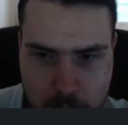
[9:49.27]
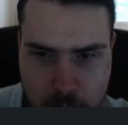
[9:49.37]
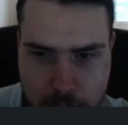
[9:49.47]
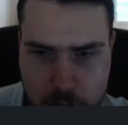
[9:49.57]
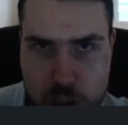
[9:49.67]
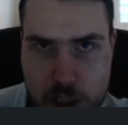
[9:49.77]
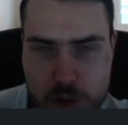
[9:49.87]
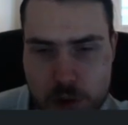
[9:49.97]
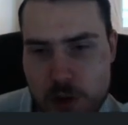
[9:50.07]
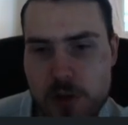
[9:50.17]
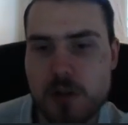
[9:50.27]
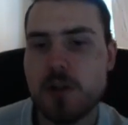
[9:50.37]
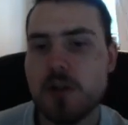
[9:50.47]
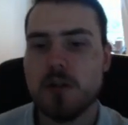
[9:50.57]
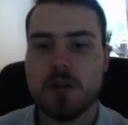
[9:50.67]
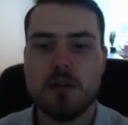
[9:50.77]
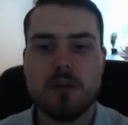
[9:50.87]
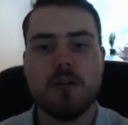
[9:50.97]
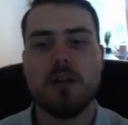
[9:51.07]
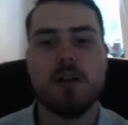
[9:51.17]
hedging your
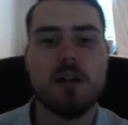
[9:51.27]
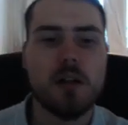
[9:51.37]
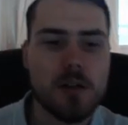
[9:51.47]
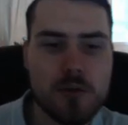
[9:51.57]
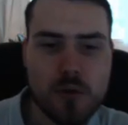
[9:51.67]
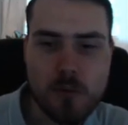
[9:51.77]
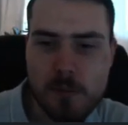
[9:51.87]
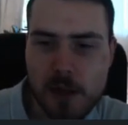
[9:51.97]
noob